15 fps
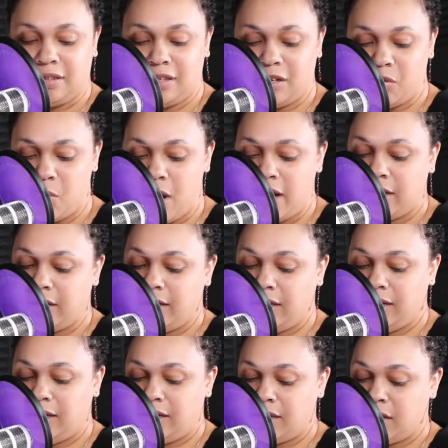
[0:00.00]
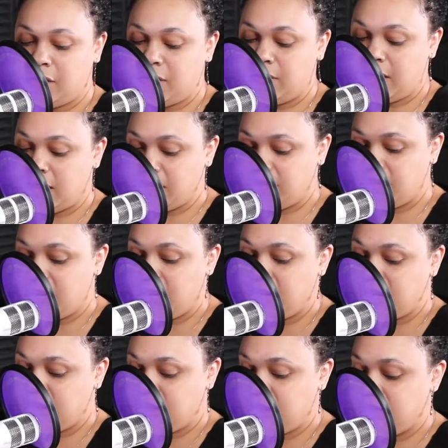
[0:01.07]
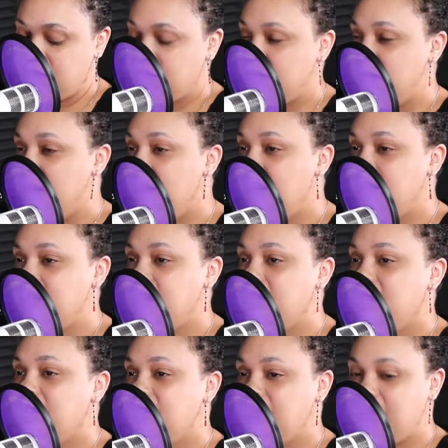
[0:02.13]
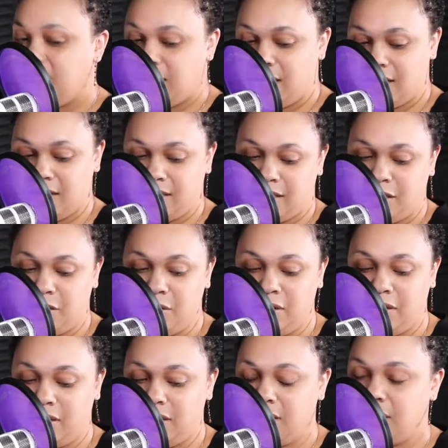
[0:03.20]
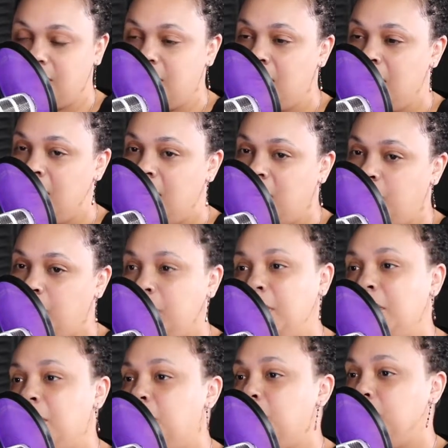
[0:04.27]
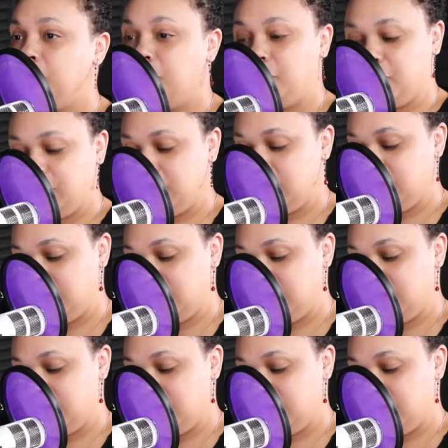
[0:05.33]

the quality of education for all Indiana students being improved?